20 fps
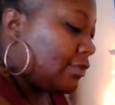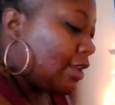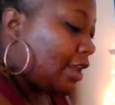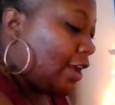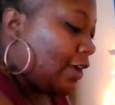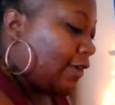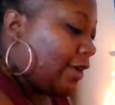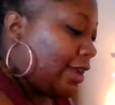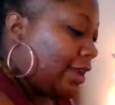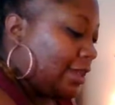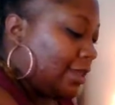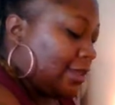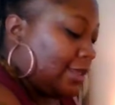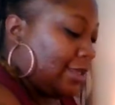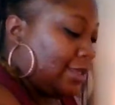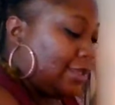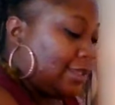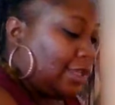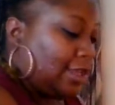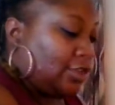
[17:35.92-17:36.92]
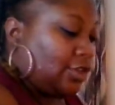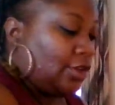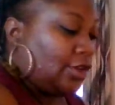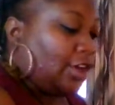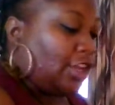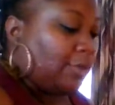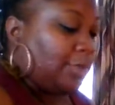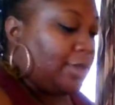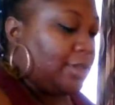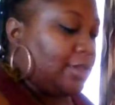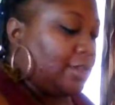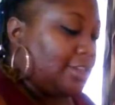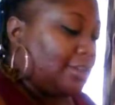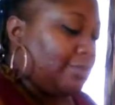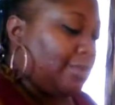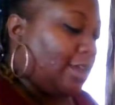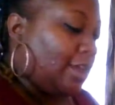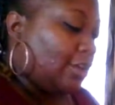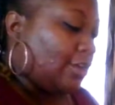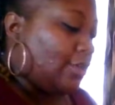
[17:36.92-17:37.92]
All right. Again, you're going to be looking
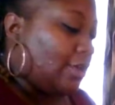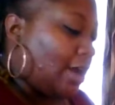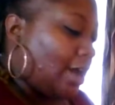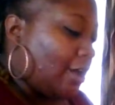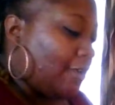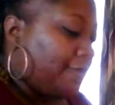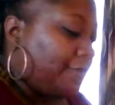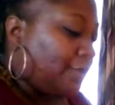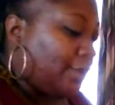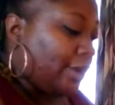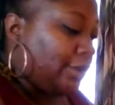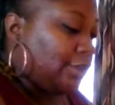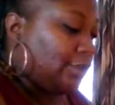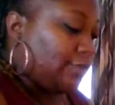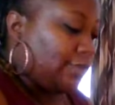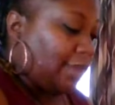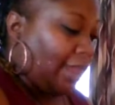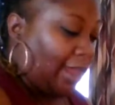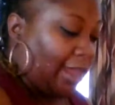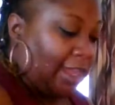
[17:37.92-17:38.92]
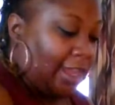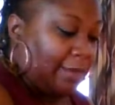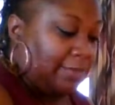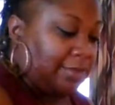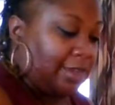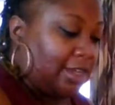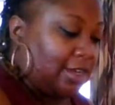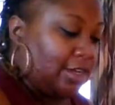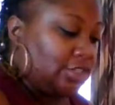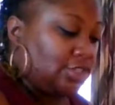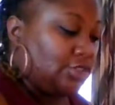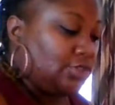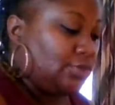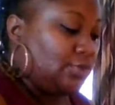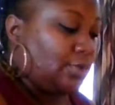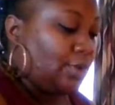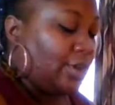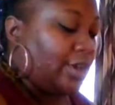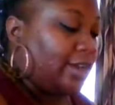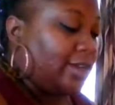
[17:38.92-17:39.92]
back on how far you've came now that
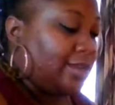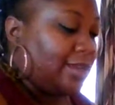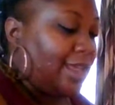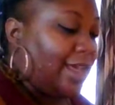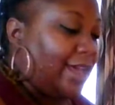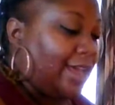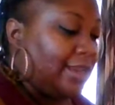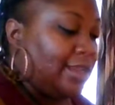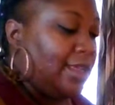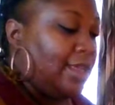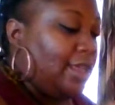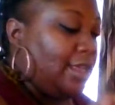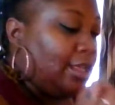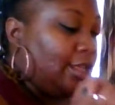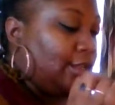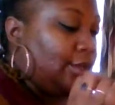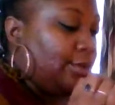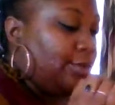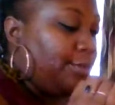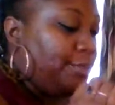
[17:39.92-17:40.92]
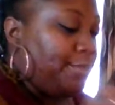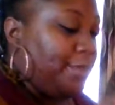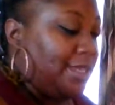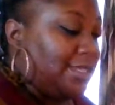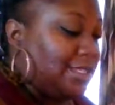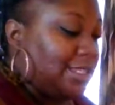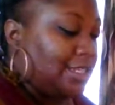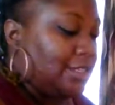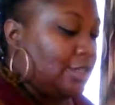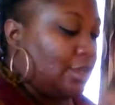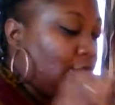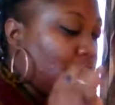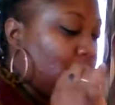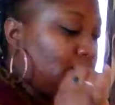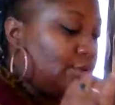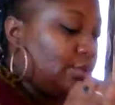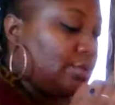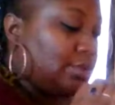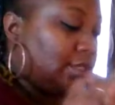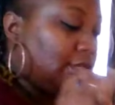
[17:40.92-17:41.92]
you are not missing
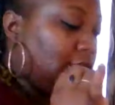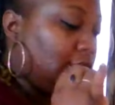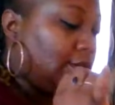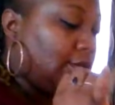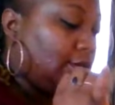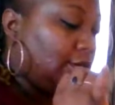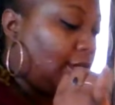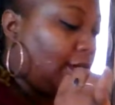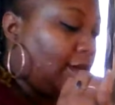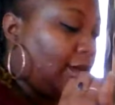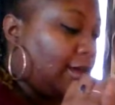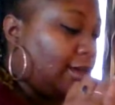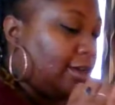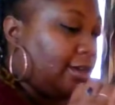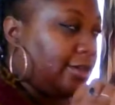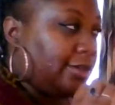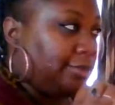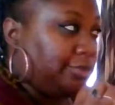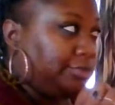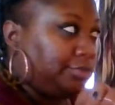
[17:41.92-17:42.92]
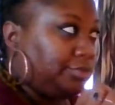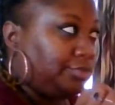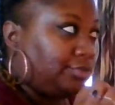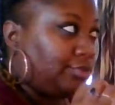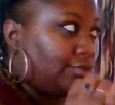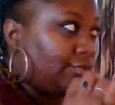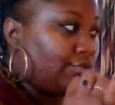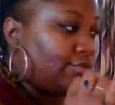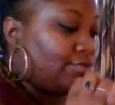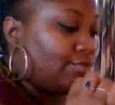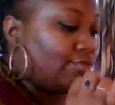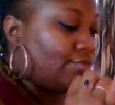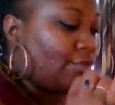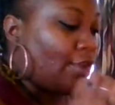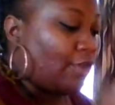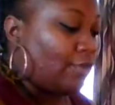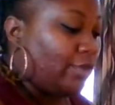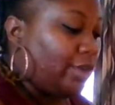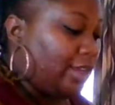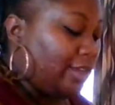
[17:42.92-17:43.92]
those uh,
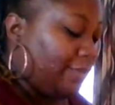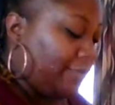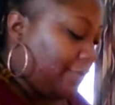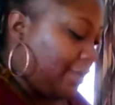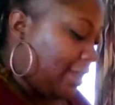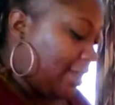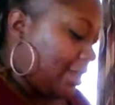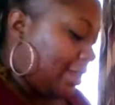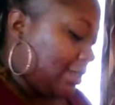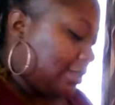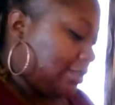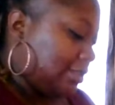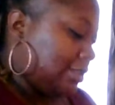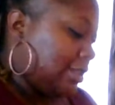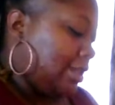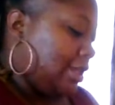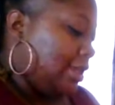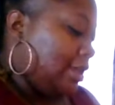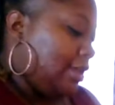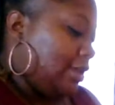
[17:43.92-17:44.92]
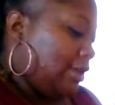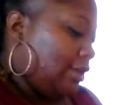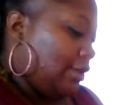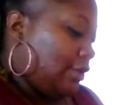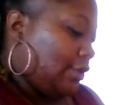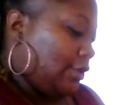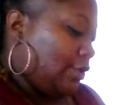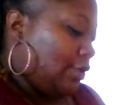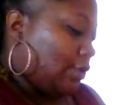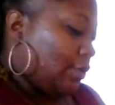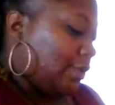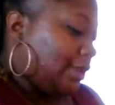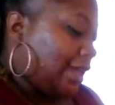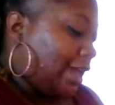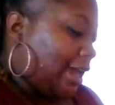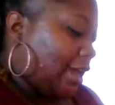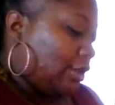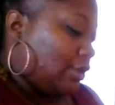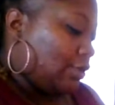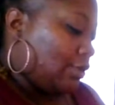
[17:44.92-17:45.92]
red flags. We
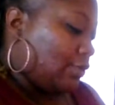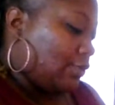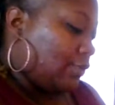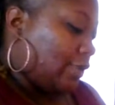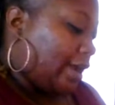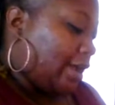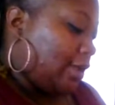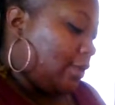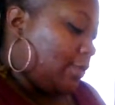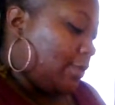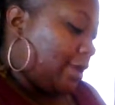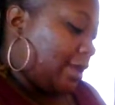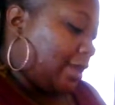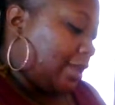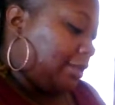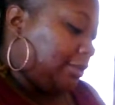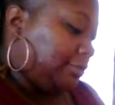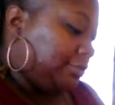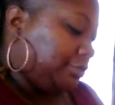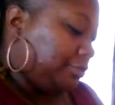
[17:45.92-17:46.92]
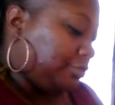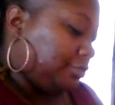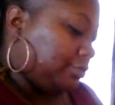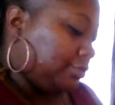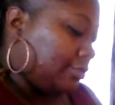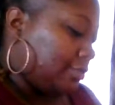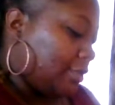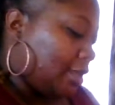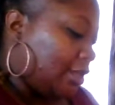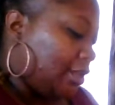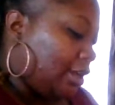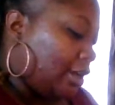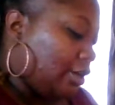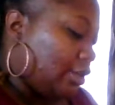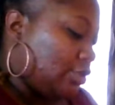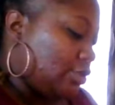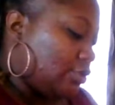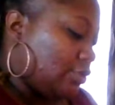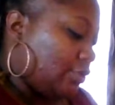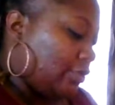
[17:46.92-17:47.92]
got the right way.
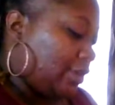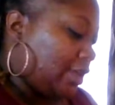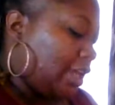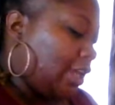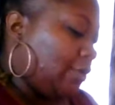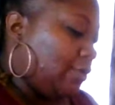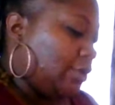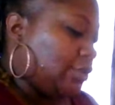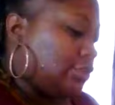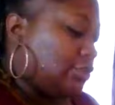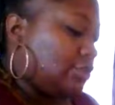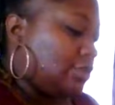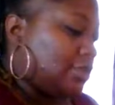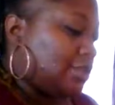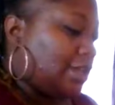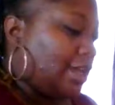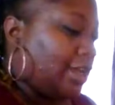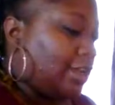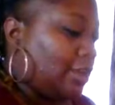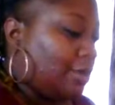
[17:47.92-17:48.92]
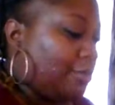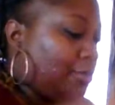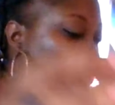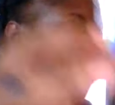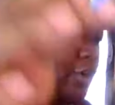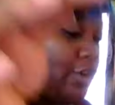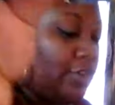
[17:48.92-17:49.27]
Learning to create what you desire. More